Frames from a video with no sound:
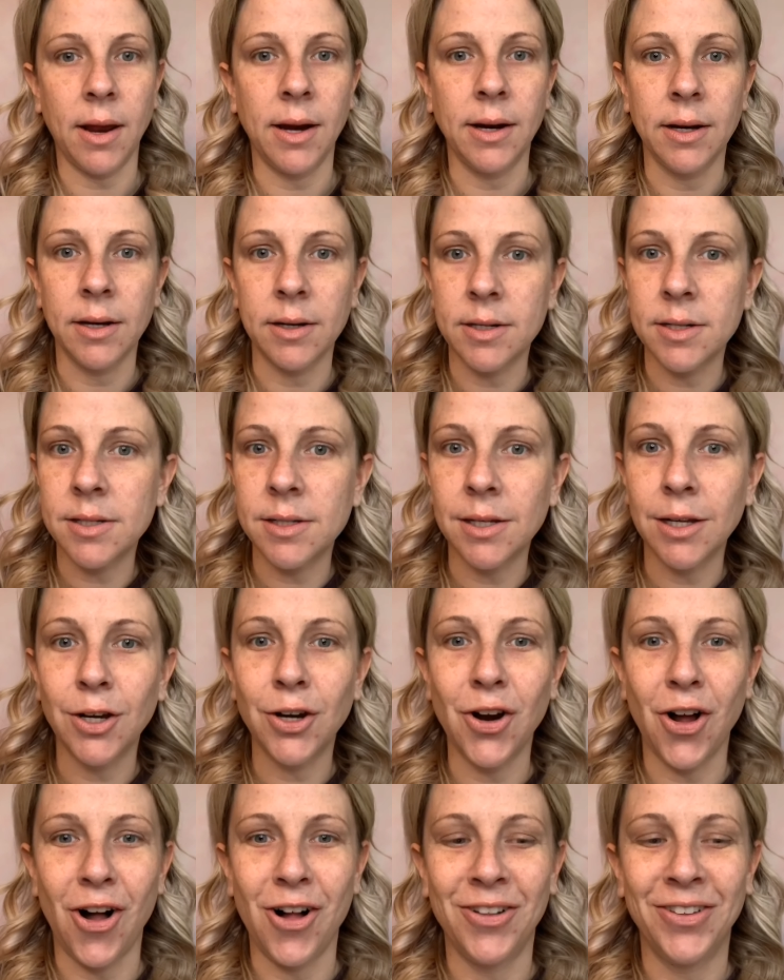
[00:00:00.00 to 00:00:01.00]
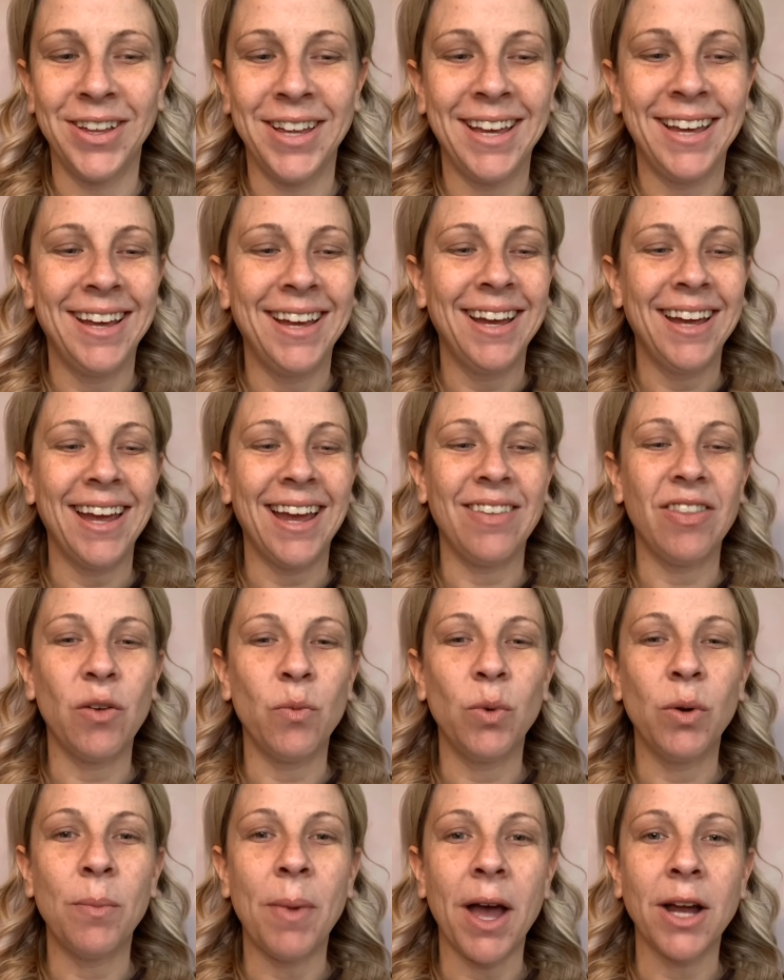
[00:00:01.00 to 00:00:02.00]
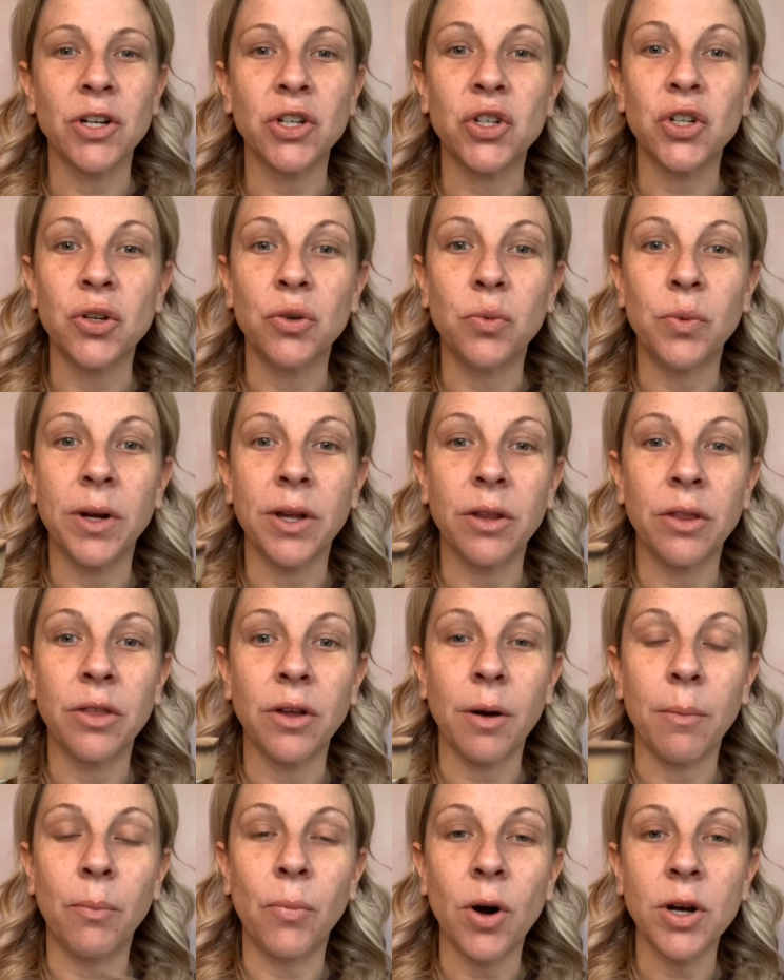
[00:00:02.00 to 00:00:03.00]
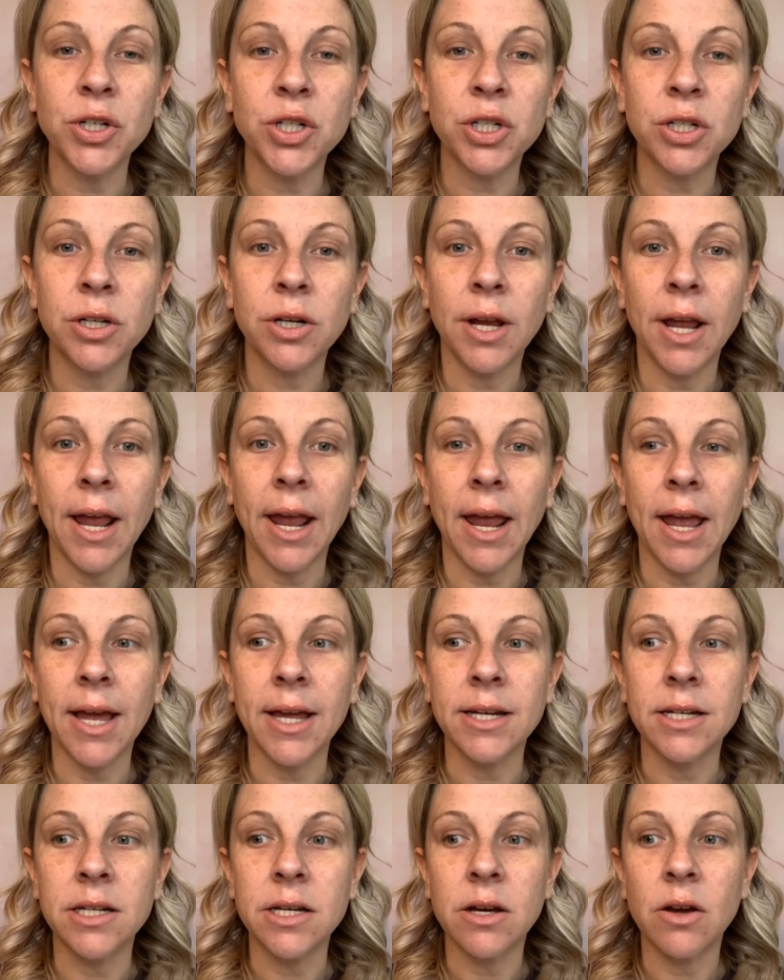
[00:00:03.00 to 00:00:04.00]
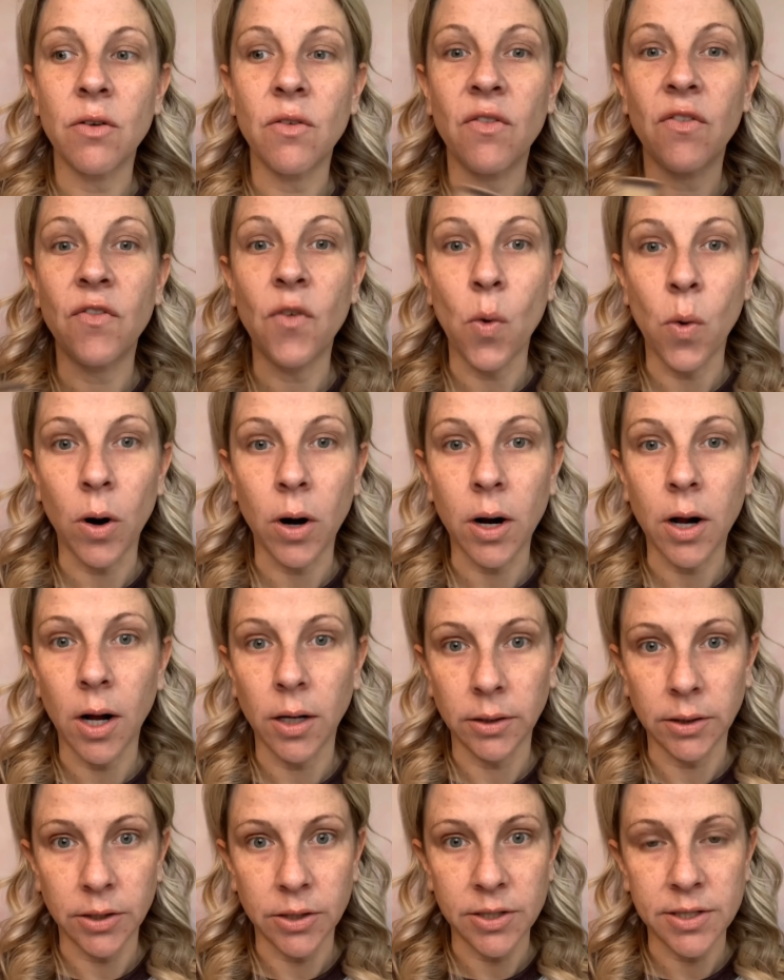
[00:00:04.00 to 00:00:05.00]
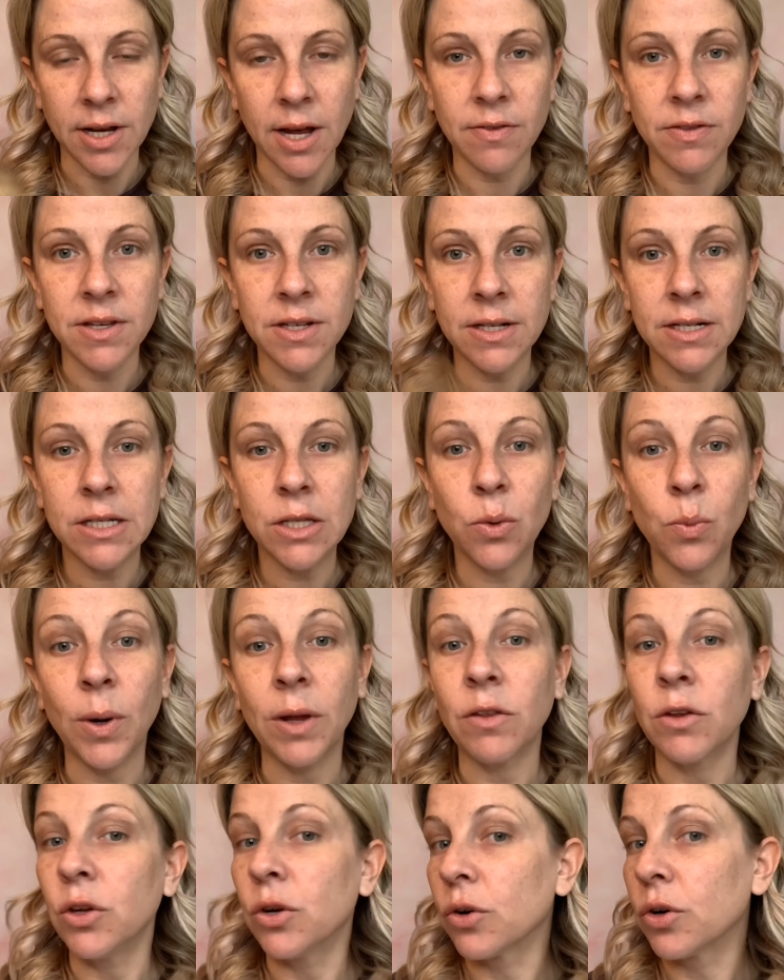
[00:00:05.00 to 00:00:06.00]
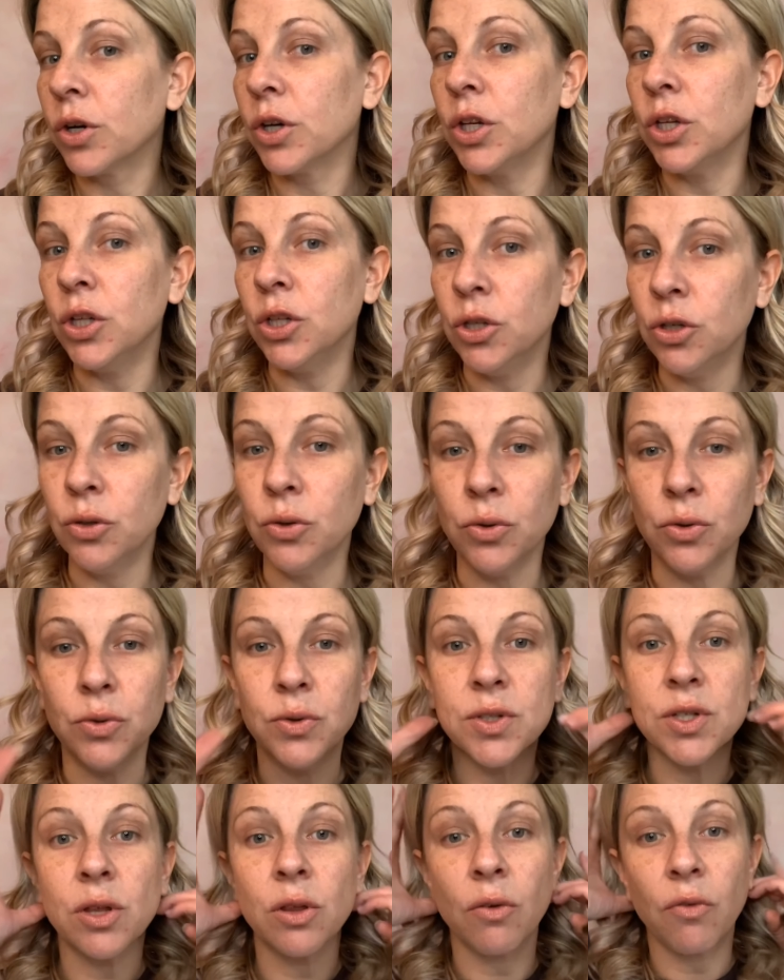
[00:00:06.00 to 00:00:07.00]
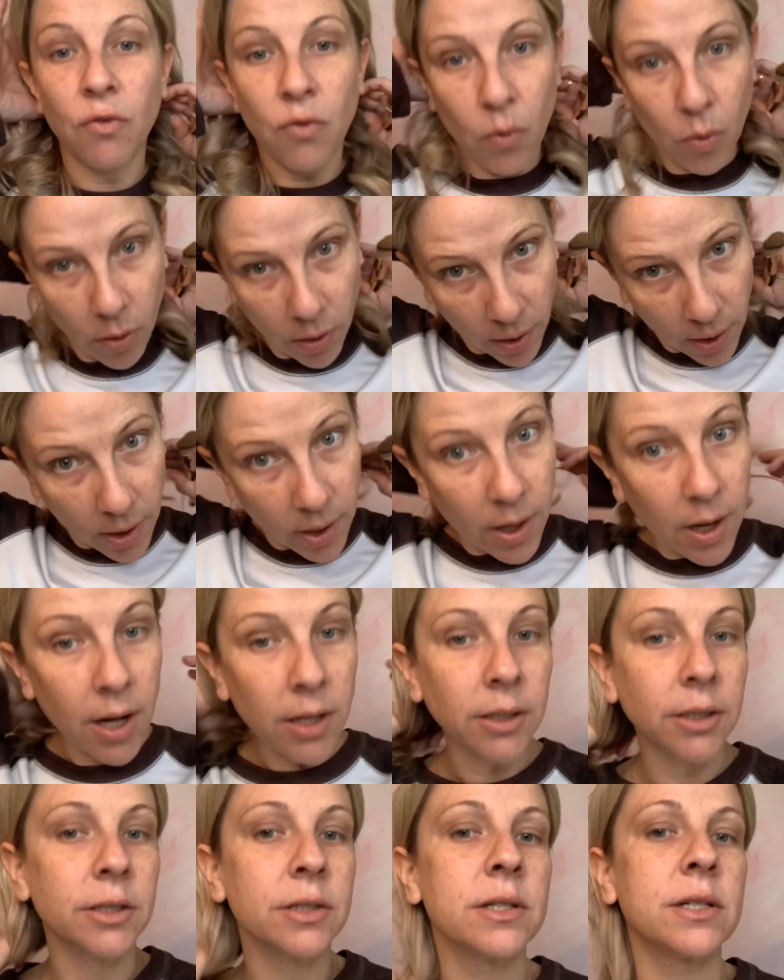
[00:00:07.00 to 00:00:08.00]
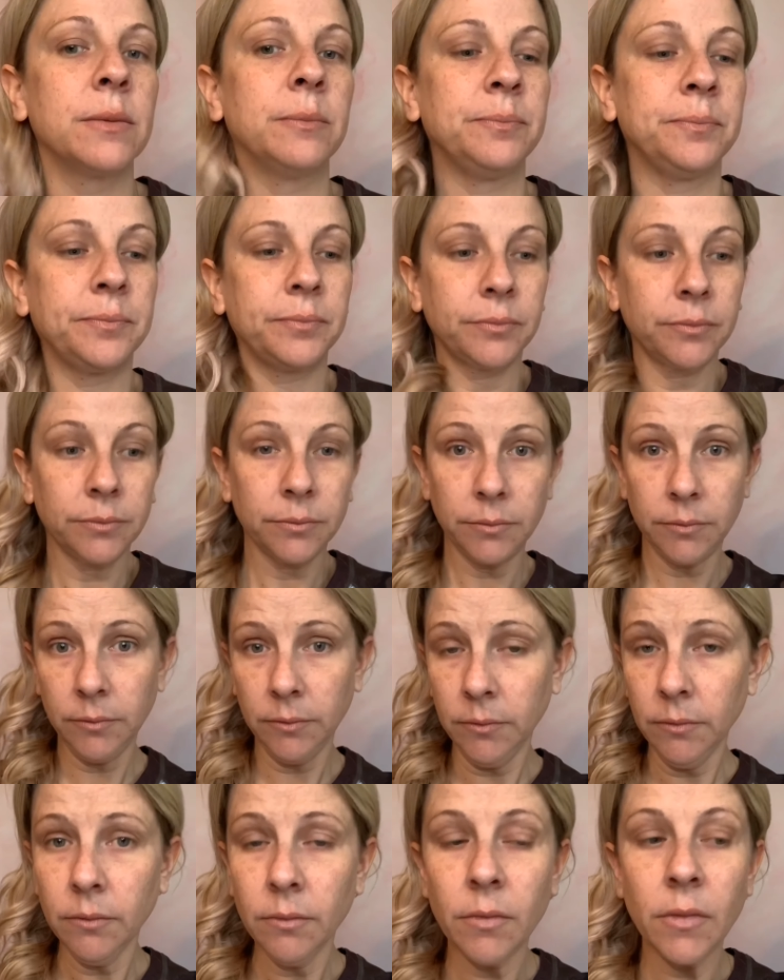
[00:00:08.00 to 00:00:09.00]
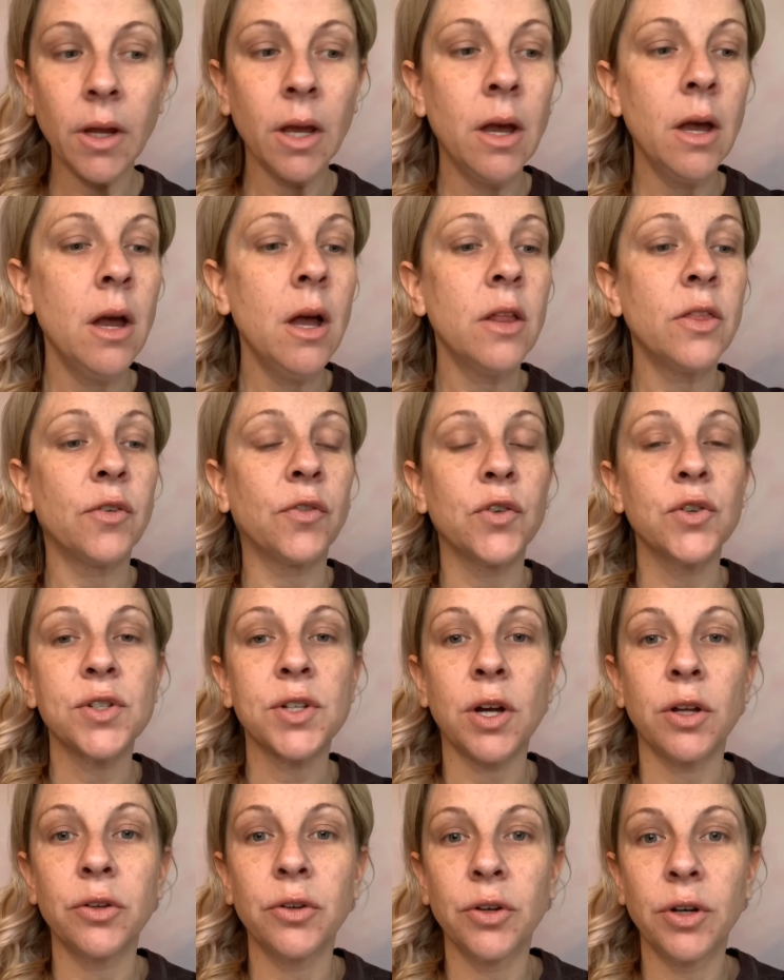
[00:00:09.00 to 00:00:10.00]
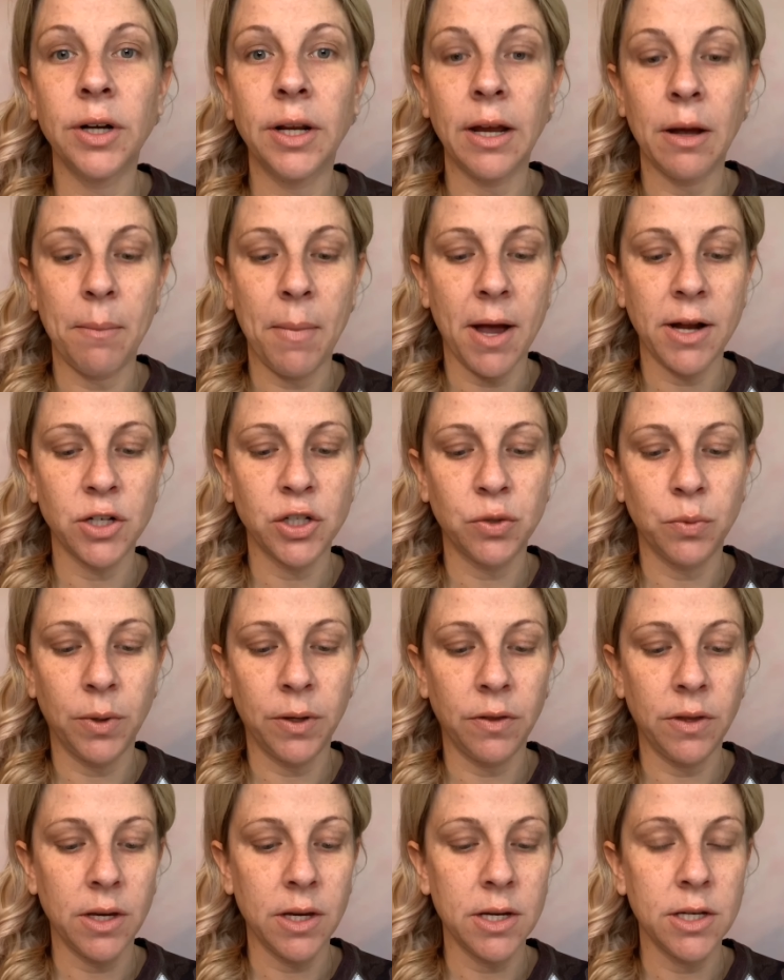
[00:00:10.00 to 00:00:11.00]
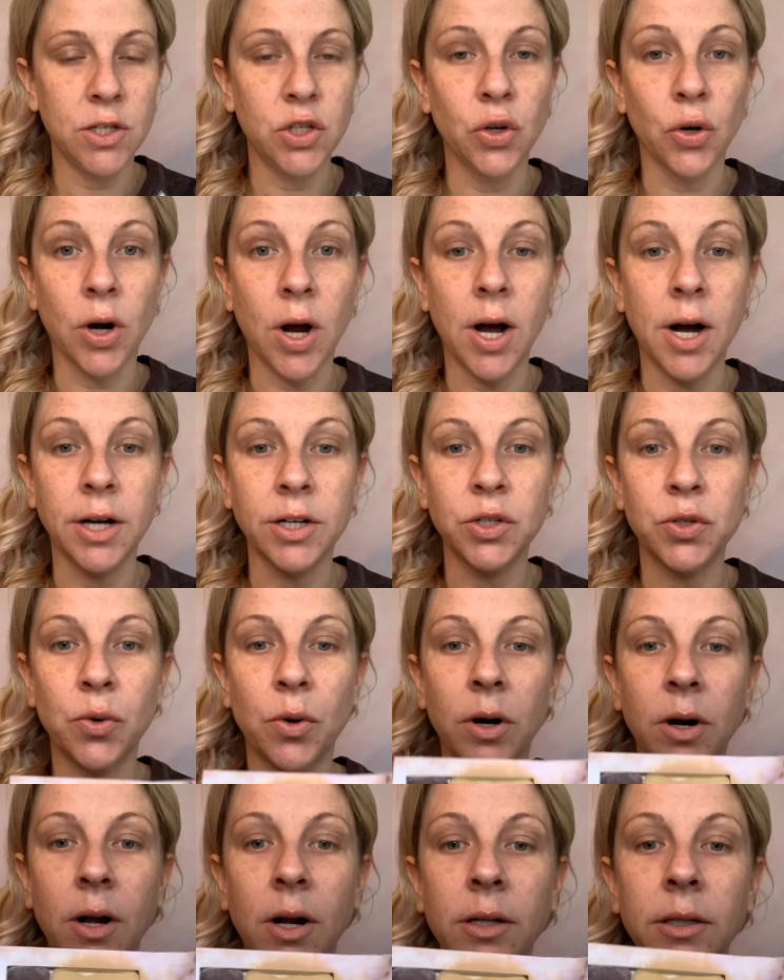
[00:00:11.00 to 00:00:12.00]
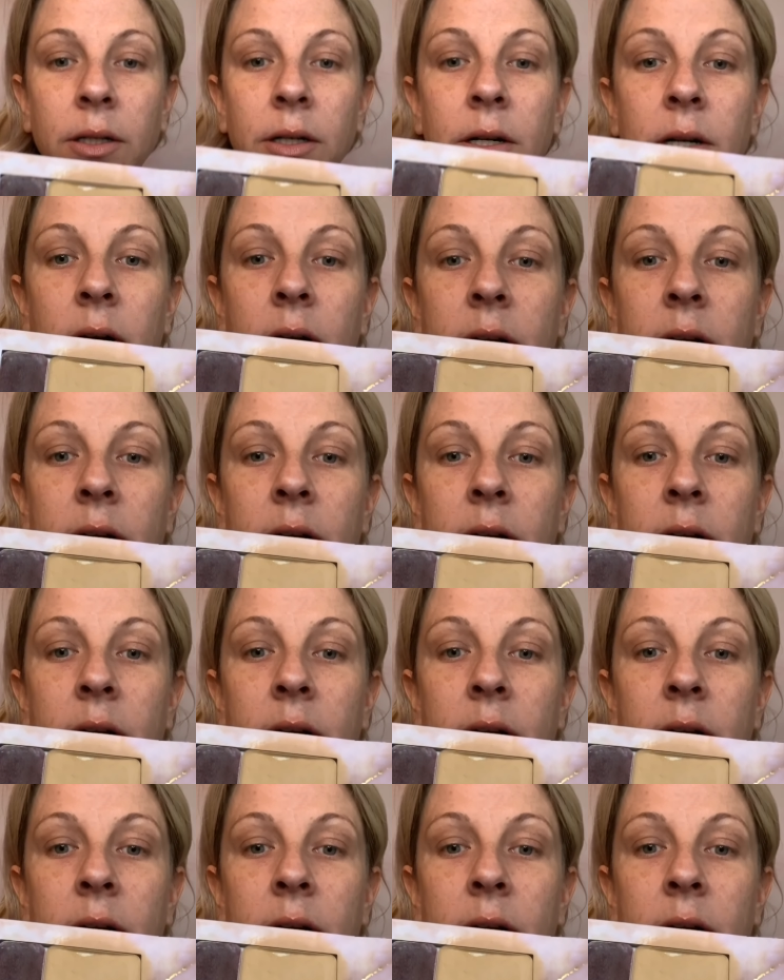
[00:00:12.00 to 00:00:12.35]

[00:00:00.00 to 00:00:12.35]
I need to see it all. And then we match you with a brush and 4 colors. And this is the way that you're going to use the 4 colors. The first color you're going to get matched with is your contour color.